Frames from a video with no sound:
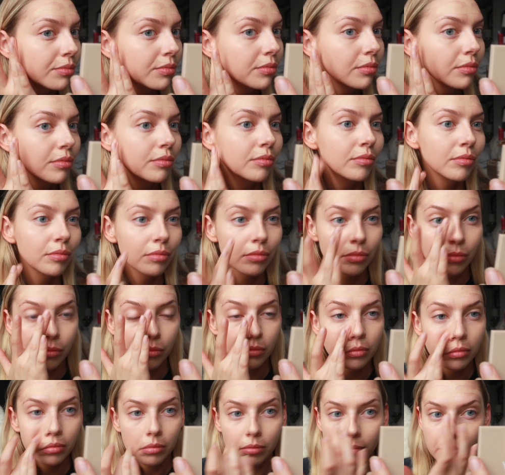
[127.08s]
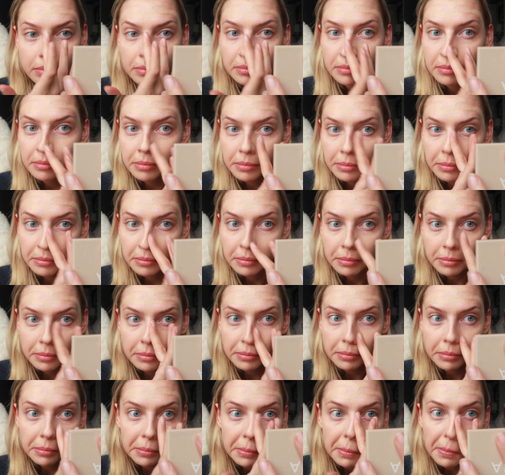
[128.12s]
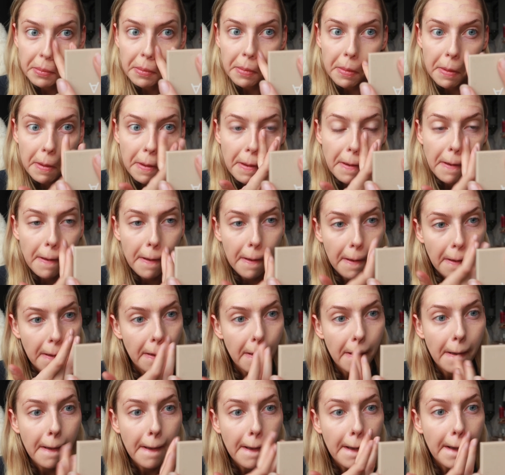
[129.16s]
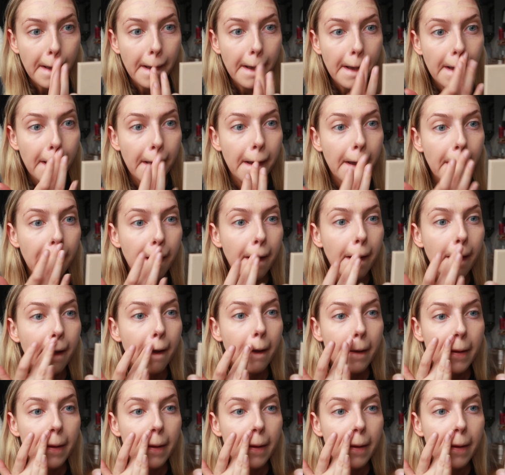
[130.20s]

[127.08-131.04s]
Nobody speaks.